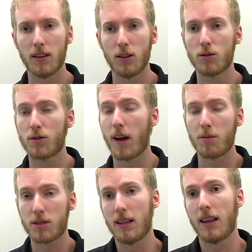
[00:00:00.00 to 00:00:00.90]
used
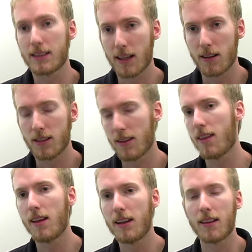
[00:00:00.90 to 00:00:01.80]
5% less energy
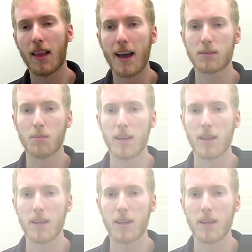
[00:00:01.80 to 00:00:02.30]
than they did last